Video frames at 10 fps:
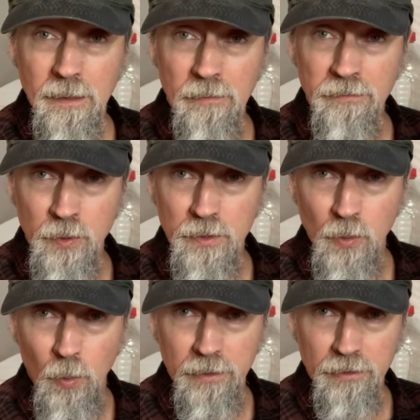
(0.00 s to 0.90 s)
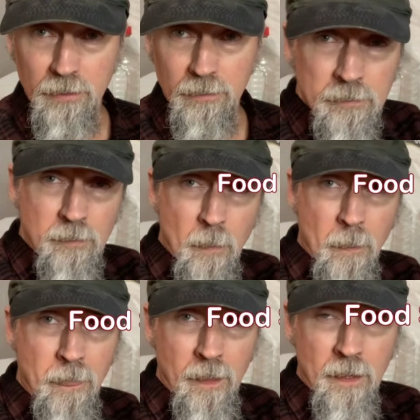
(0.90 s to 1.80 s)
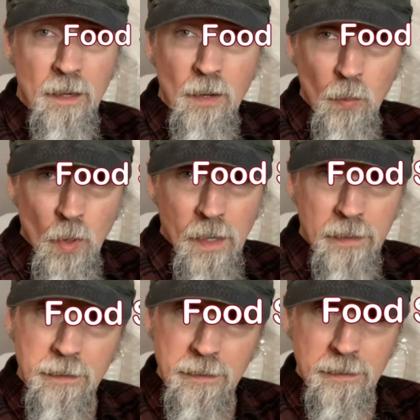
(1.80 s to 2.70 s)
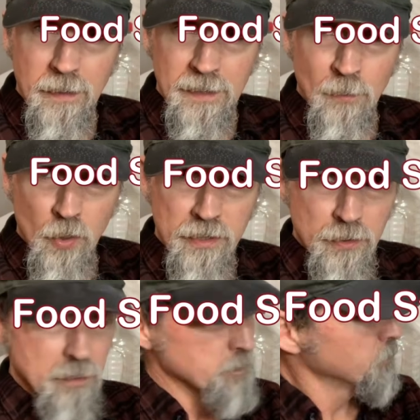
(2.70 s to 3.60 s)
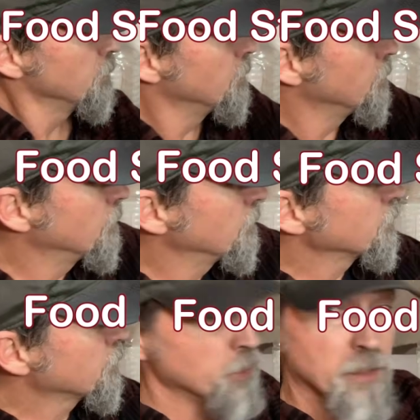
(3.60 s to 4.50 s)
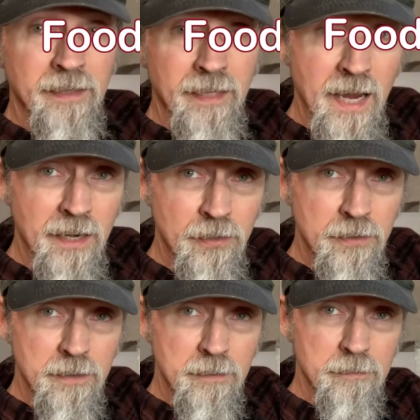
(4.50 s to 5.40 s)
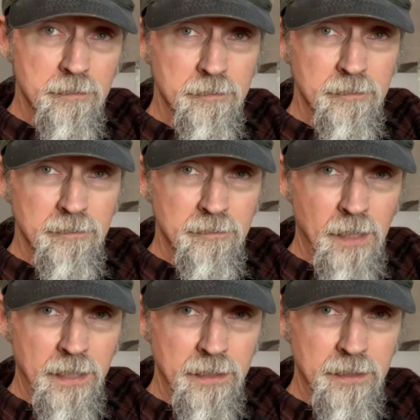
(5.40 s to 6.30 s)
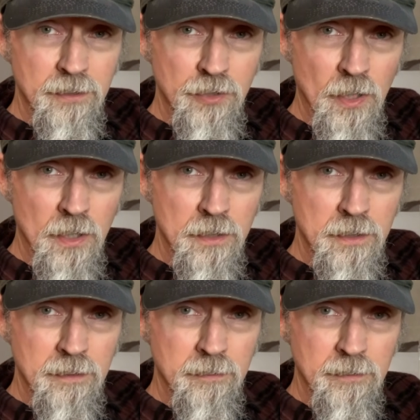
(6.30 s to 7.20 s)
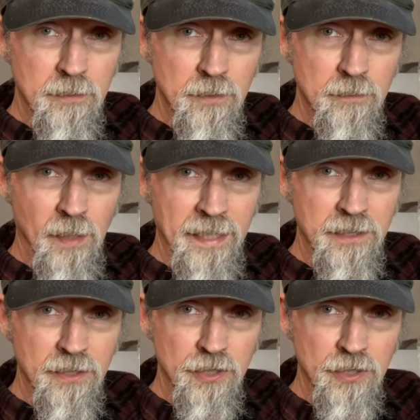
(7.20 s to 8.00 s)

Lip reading: of food storage? One is moisture. So your containers, buckets, jars, plastic